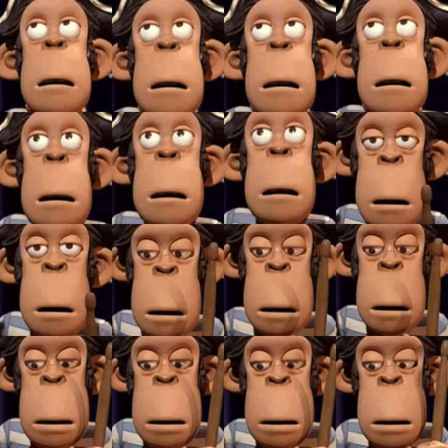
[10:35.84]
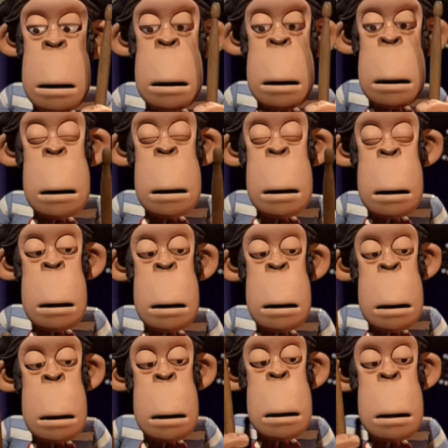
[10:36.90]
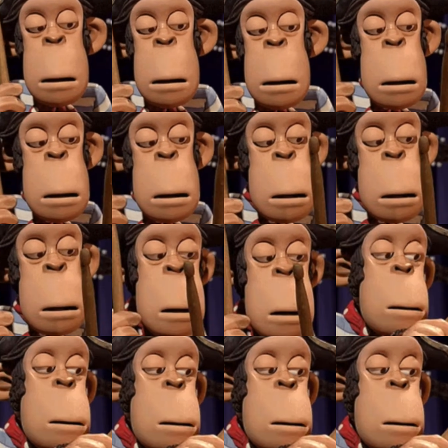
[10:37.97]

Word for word: to nothing more than a performing monkey.